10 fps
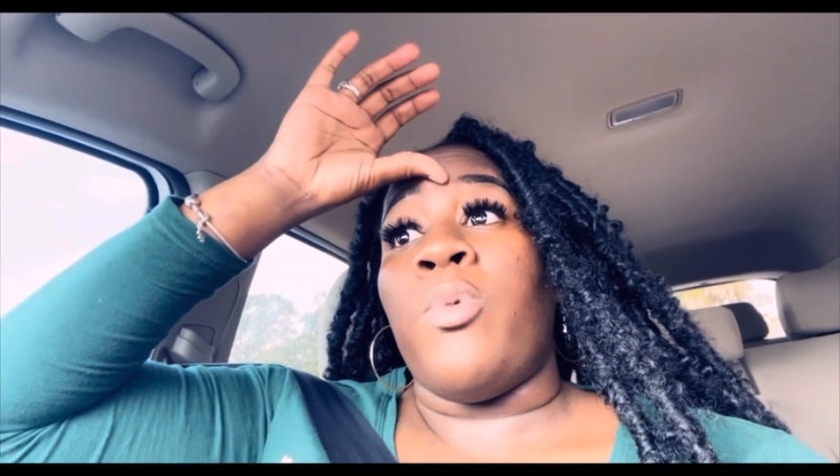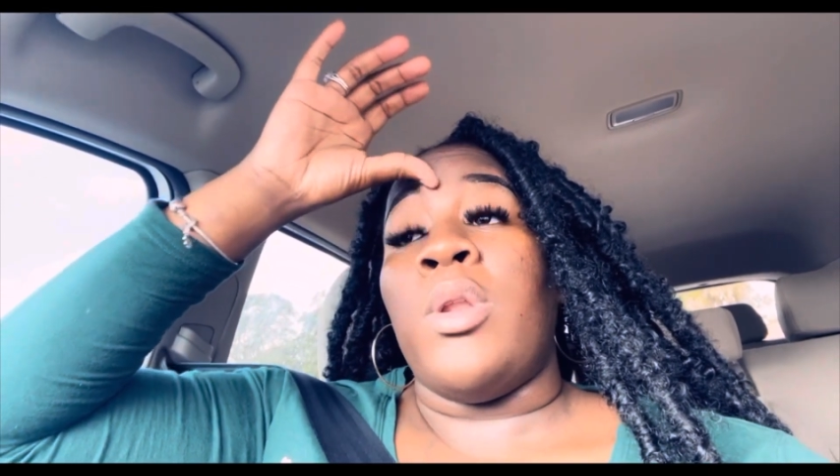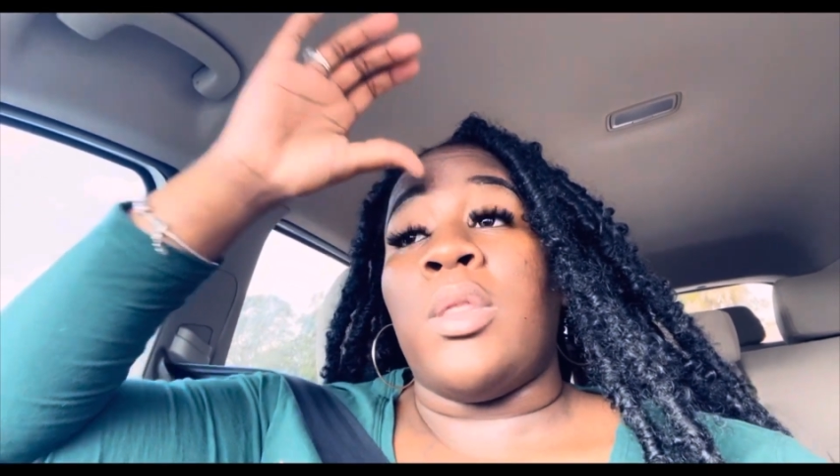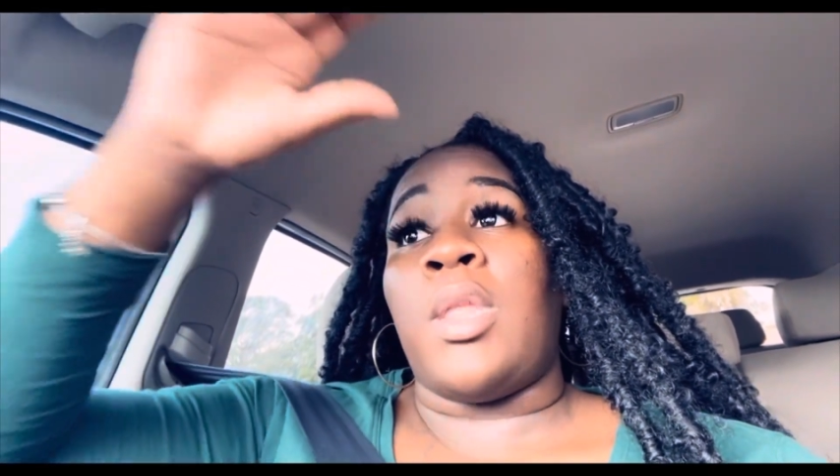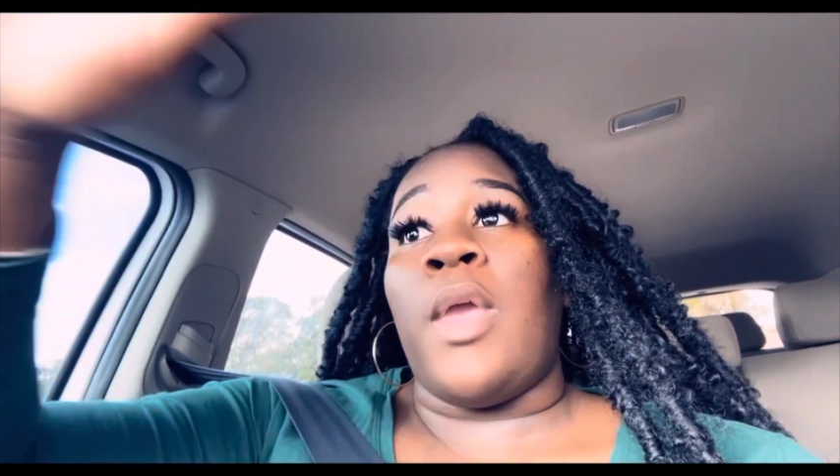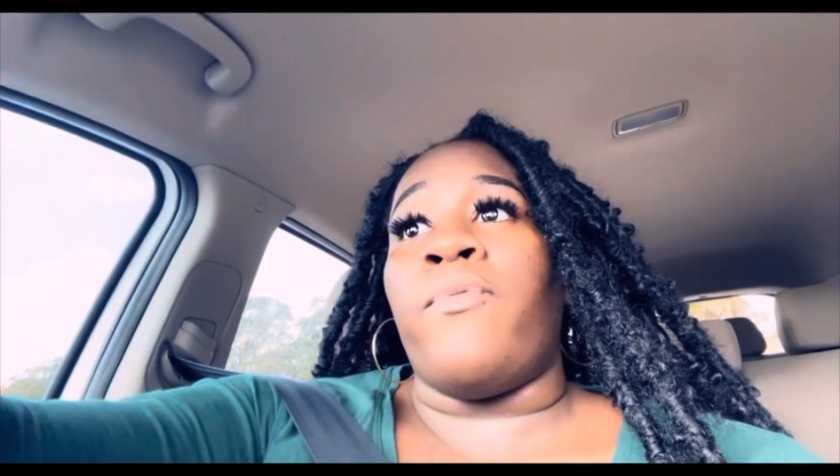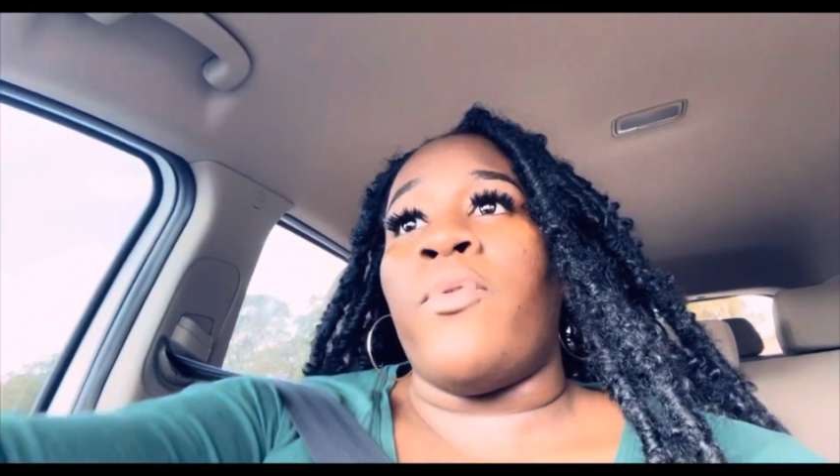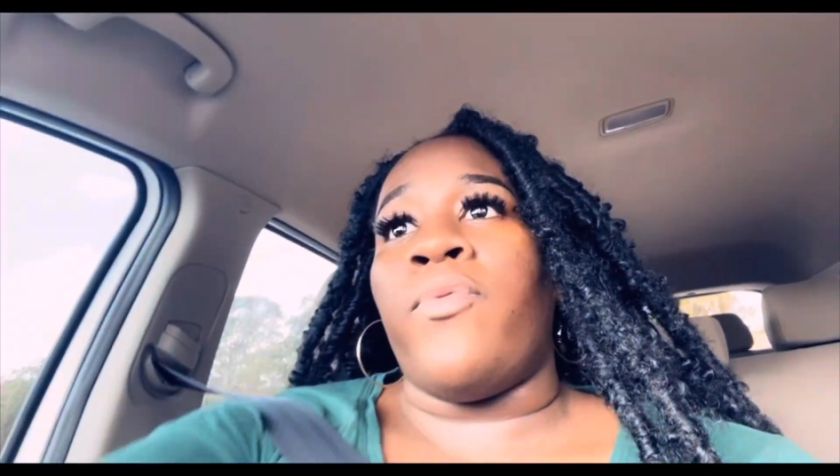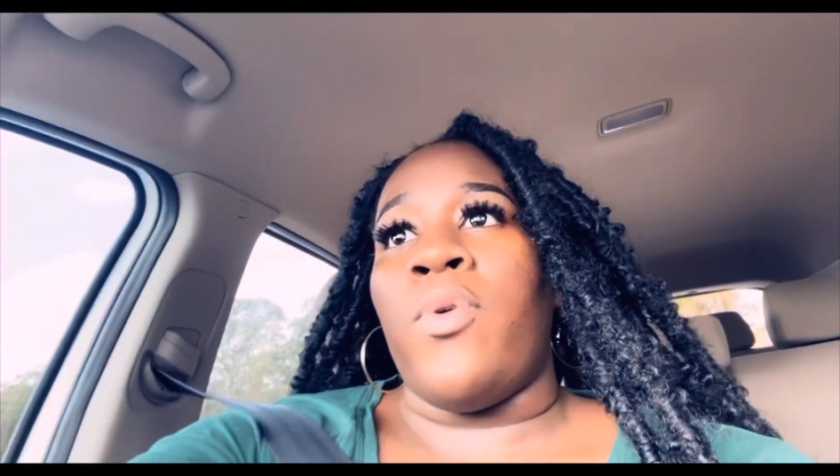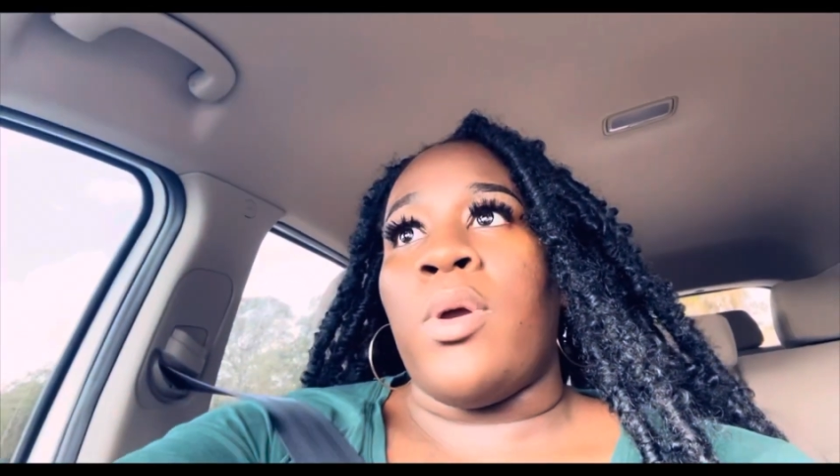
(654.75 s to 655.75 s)
really thankful
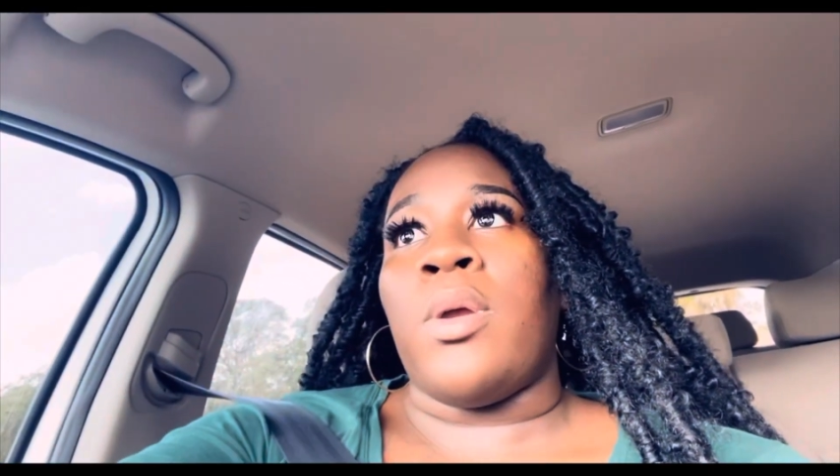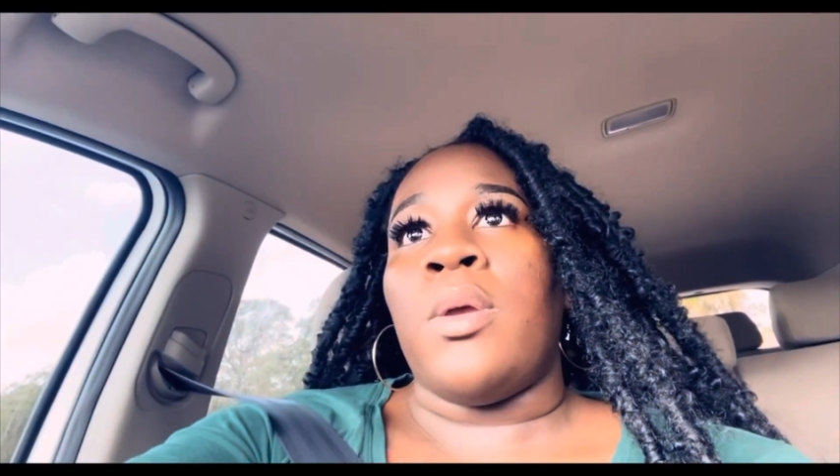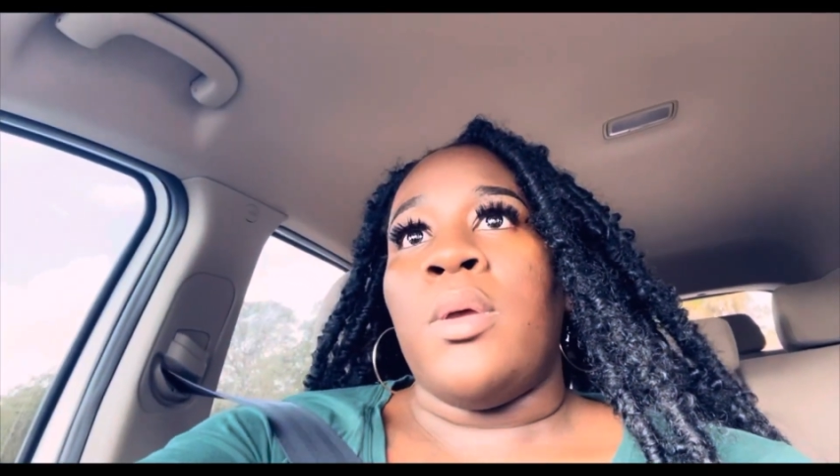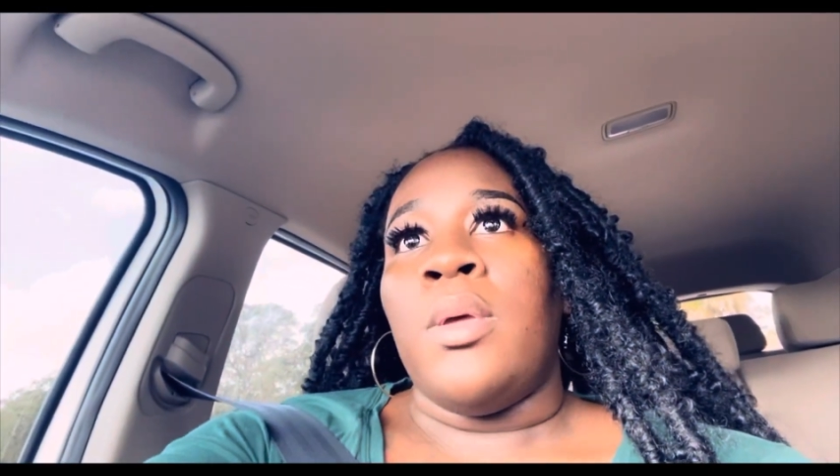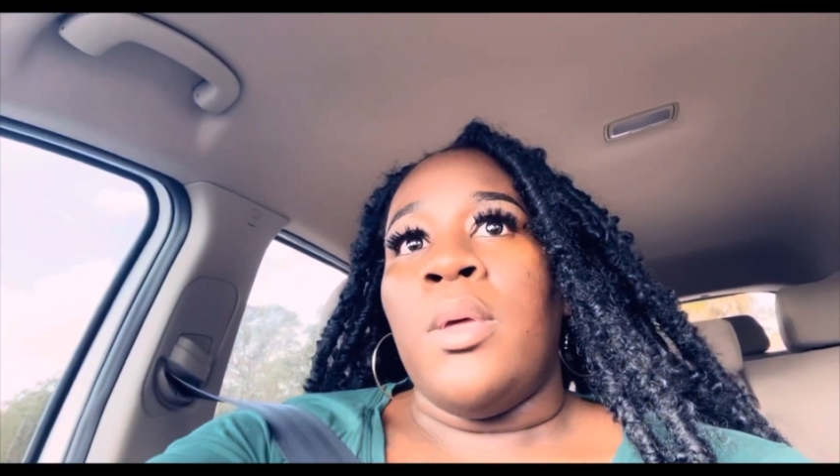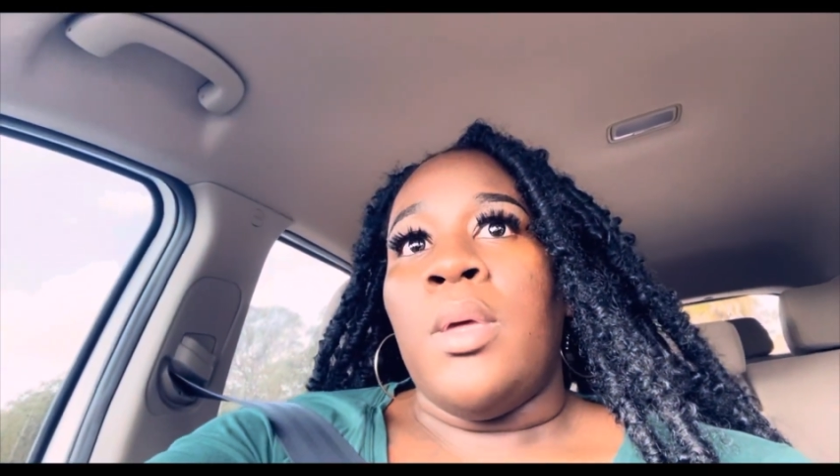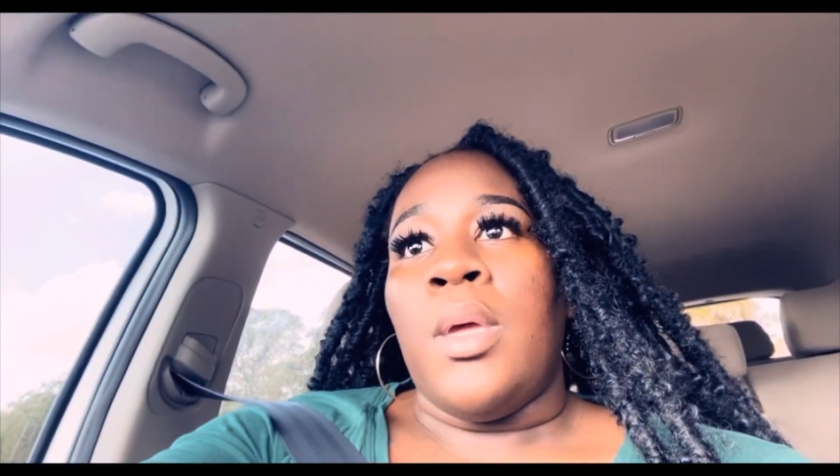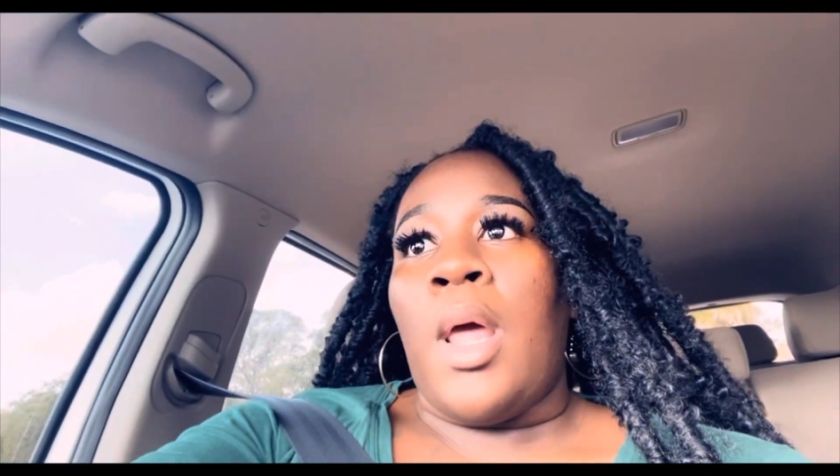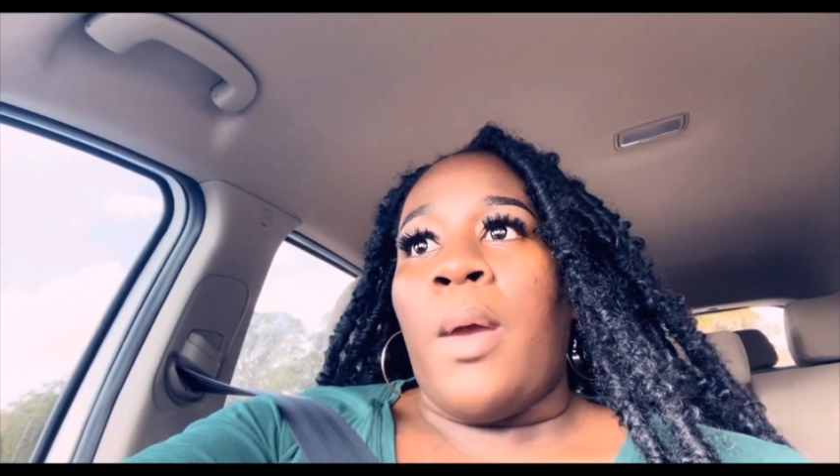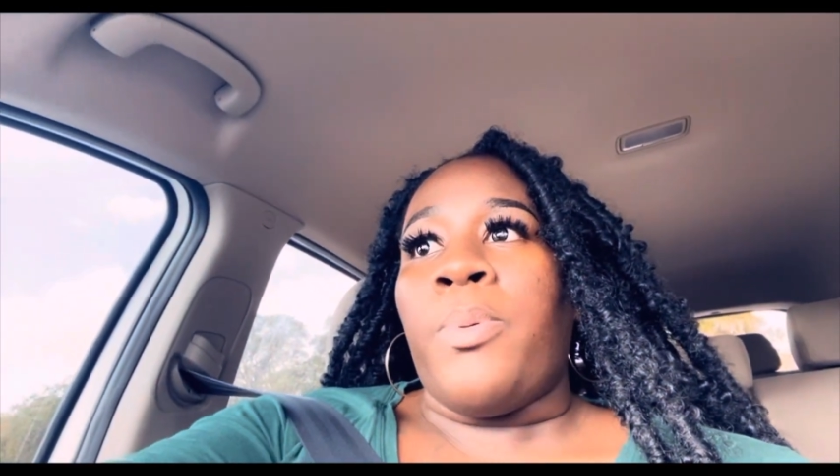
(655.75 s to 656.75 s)
for.
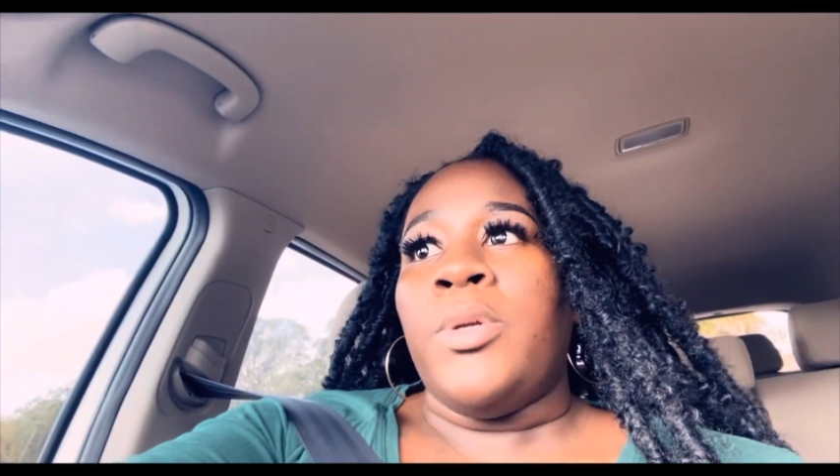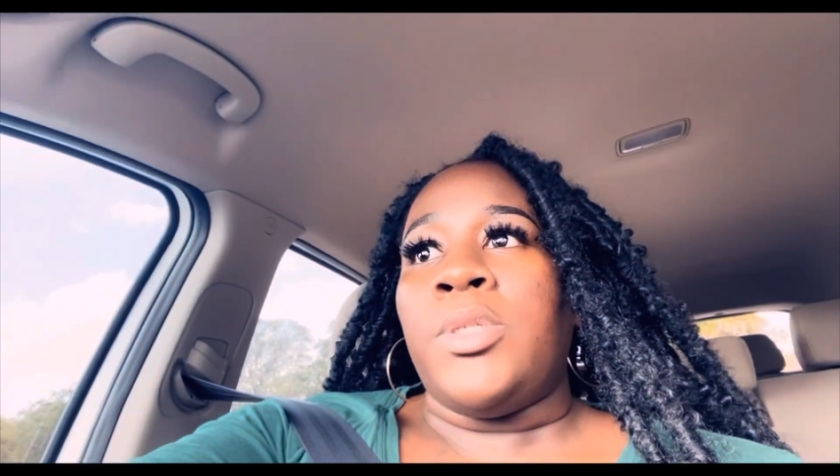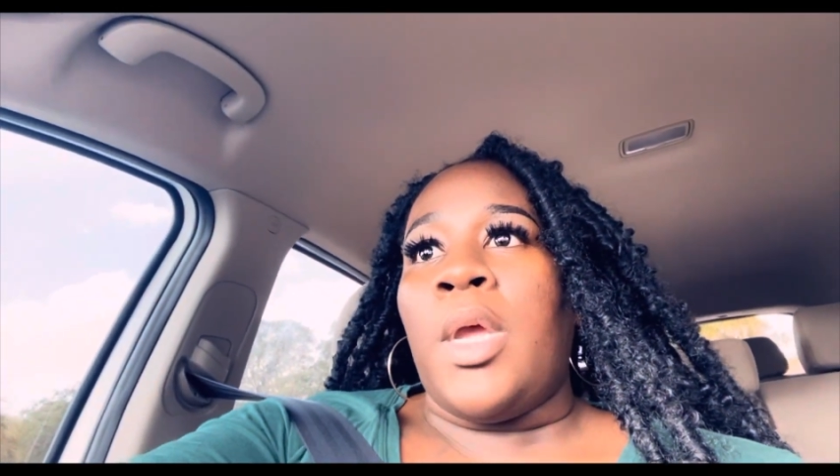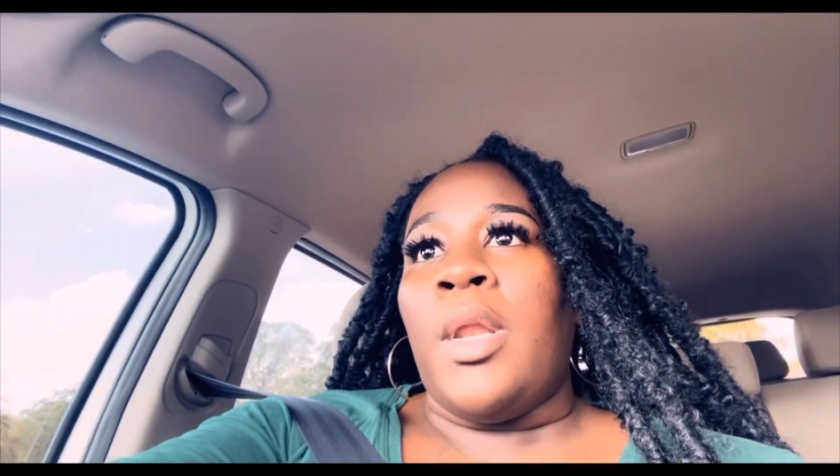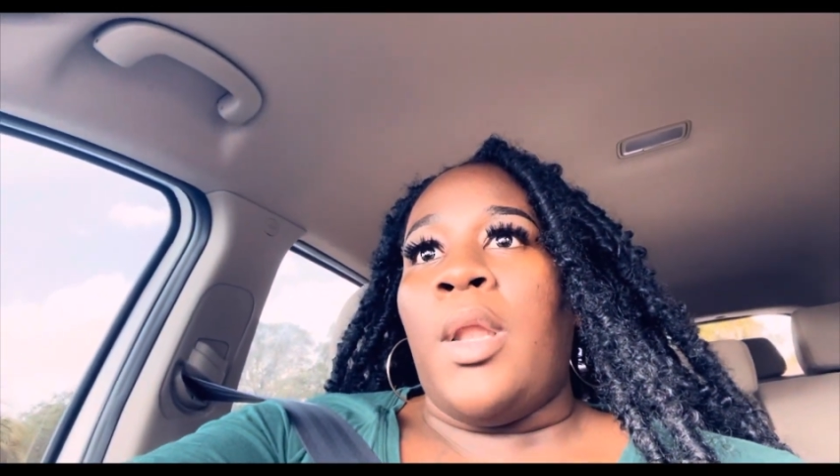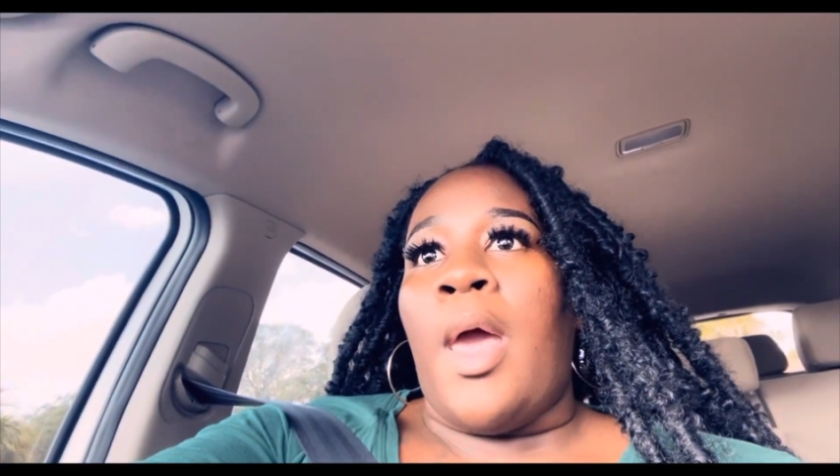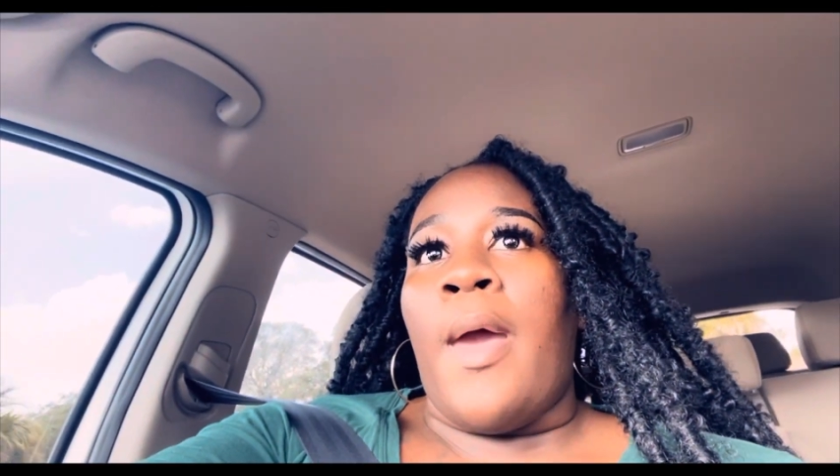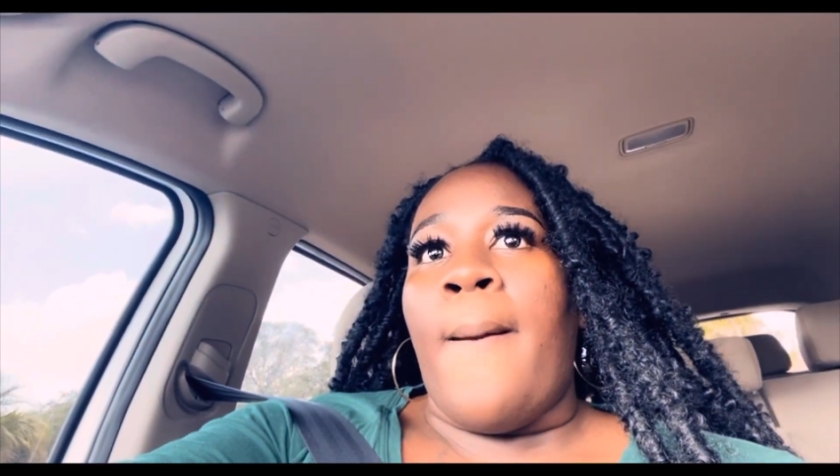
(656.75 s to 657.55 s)
And I appreciate it a lot.